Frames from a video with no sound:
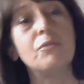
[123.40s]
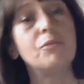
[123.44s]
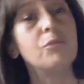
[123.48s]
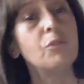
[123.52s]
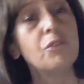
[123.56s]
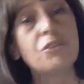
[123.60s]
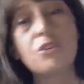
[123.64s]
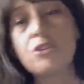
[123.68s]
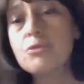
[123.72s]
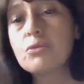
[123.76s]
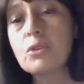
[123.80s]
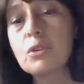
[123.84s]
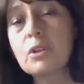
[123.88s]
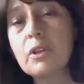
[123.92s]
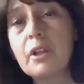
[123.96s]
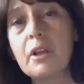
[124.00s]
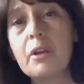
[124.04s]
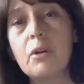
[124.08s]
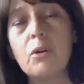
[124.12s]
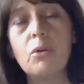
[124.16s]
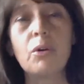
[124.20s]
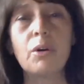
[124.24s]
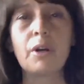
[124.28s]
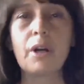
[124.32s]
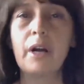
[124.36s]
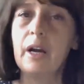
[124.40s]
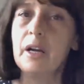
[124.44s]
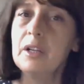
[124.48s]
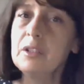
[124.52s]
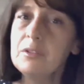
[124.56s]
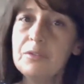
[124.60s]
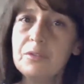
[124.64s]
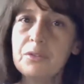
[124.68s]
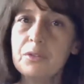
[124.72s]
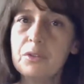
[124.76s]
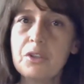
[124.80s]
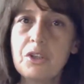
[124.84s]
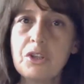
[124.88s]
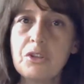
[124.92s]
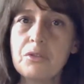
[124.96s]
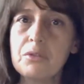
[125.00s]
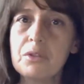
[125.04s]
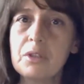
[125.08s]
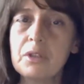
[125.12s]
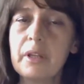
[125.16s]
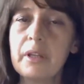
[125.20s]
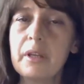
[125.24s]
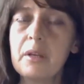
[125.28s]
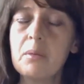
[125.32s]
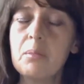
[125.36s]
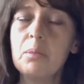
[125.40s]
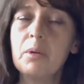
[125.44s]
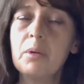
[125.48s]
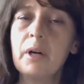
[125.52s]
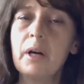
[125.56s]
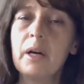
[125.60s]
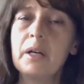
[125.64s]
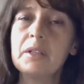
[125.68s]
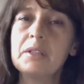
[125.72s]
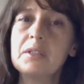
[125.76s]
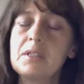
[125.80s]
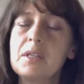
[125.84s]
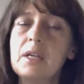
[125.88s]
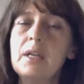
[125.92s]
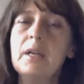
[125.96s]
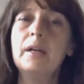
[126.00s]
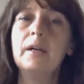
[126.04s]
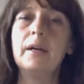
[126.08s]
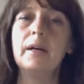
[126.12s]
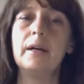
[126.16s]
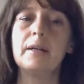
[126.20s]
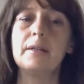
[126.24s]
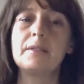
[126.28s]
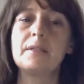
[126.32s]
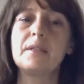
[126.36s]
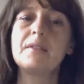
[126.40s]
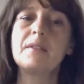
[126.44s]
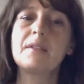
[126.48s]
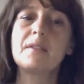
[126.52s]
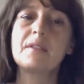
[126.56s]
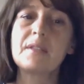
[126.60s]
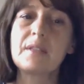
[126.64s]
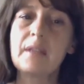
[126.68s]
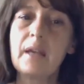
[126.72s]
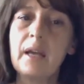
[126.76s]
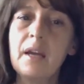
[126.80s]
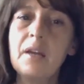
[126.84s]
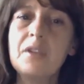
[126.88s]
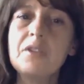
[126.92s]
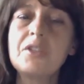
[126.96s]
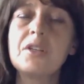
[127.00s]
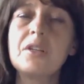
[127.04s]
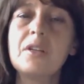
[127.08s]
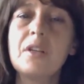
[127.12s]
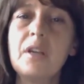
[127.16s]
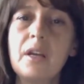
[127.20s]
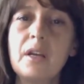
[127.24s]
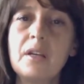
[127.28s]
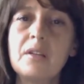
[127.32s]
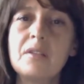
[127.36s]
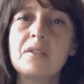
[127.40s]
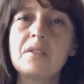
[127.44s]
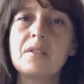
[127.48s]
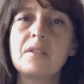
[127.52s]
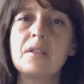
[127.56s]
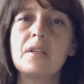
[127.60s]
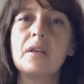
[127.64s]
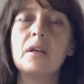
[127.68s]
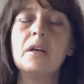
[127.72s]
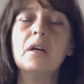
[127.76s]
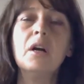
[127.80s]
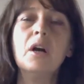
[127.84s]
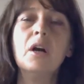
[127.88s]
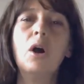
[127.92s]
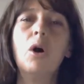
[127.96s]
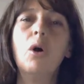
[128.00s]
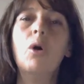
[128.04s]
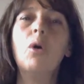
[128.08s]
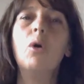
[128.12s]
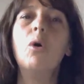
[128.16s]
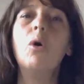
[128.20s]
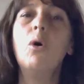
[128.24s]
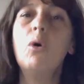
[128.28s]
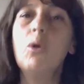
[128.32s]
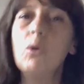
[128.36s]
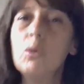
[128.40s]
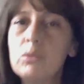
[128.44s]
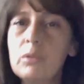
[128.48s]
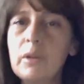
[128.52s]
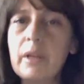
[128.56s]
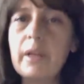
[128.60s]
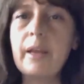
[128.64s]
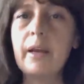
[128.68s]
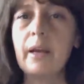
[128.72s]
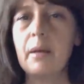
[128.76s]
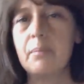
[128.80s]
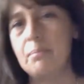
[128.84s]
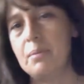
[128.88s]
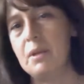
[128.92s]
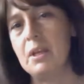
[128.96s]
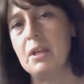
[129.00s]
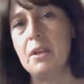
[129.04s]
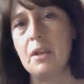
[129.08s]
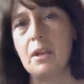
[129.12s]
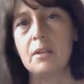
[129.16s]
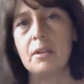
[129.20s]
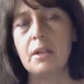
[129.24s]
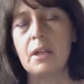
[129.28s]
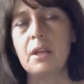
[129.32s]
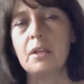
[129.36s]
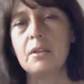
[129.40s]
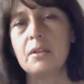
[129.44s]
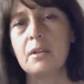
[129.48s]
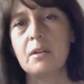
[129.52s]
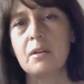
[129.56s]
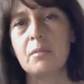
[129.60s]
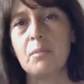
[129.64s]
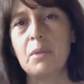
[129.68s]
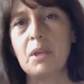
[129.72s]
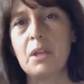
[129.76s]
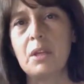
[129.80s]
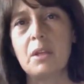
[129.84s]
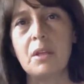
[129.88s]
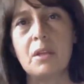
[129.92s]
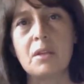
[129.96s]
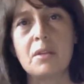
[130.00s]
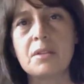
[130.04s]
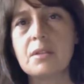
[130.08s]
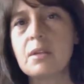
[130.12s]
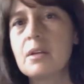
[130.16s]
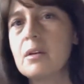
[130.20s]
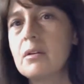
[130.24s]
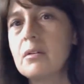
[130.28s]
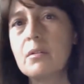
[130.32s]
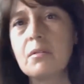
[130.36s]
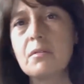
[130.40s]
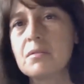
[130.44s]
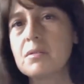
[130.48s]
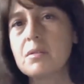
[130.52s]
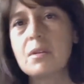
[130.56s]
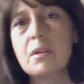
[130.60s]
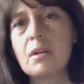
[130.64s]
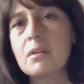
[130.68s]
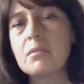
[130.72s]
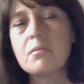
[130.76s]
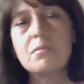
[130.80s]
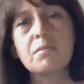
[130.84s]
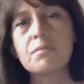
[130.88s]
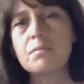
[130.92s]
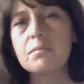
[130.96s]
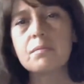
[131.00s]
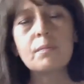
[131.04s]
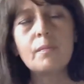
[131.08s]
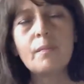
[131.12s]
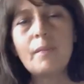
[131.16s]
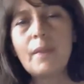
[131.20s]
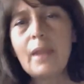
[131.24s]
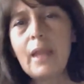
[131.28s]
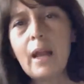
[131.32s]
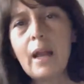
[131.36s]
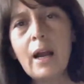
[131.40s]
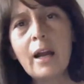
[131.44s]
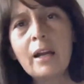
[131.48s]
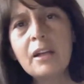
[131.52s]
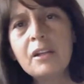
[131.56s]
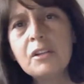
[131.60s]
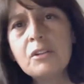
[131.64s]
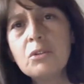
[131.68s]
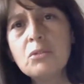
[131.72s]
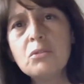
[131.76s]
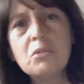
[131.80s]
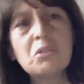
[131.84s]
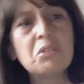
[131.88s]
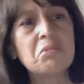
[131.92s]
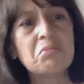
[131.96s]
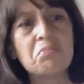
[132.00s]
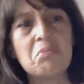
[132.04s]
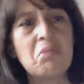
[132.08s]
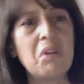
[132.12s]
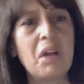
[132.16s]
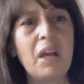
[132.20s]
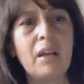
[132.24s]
fortunately or unfortunately, but the society has the only opinion in Armenia. There are not,